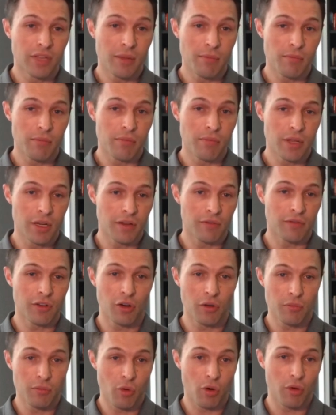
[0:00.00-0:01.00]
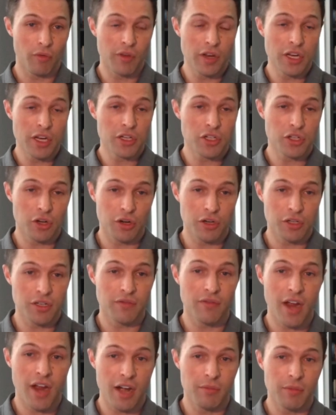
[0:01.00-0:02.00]
And, and if you're in more of an insurance
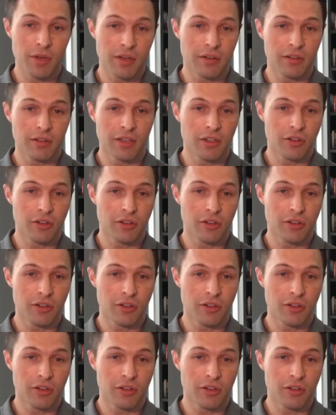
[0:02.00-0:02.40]
environment